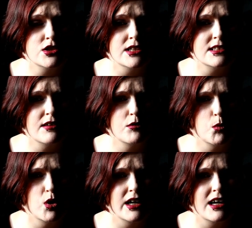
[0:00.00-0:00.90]
sheets every
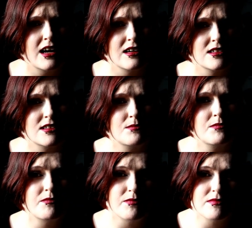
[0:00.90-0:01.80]
morning and
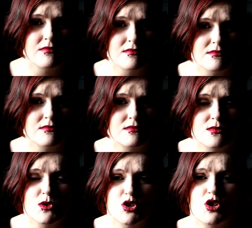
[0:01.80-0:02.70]

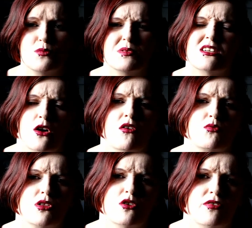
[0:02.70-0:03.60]
scoops it
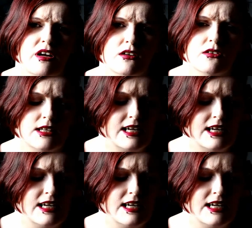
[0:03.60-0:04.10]
off with her fingers